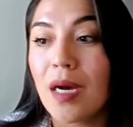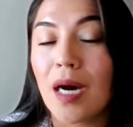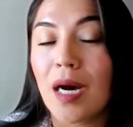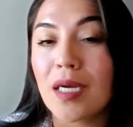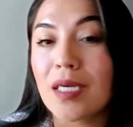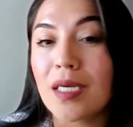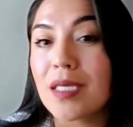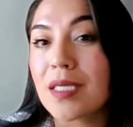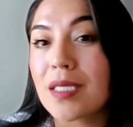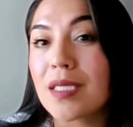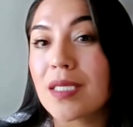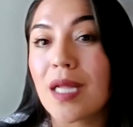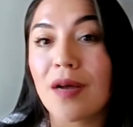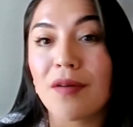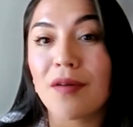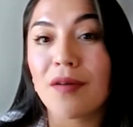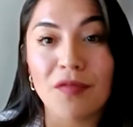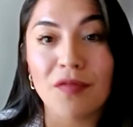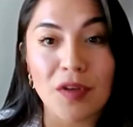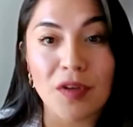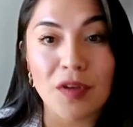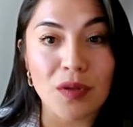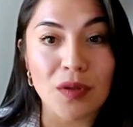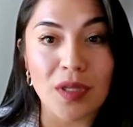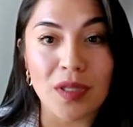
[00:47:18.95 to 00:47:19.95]
does not
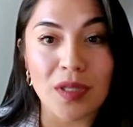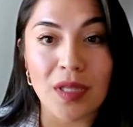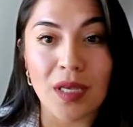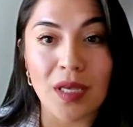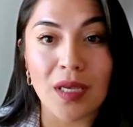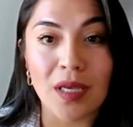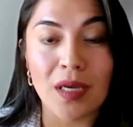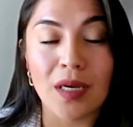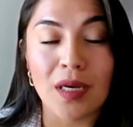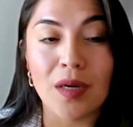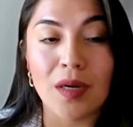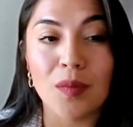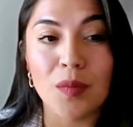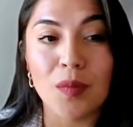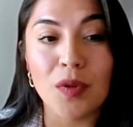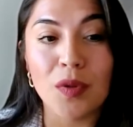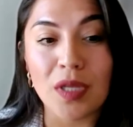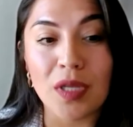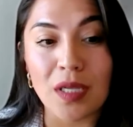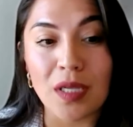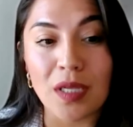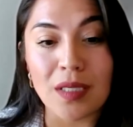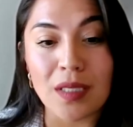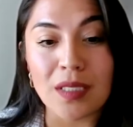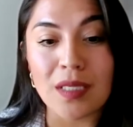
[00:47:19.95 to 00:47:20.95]
feel that they can
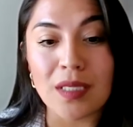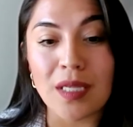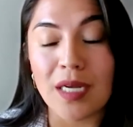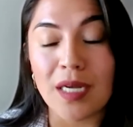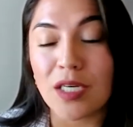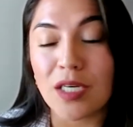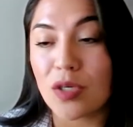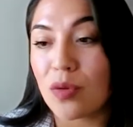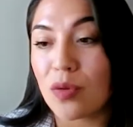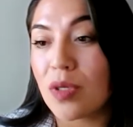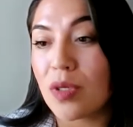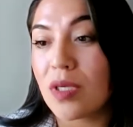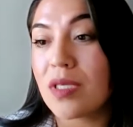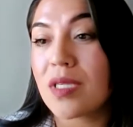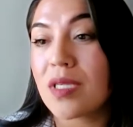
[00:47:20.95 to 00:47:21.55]
complete these light duties,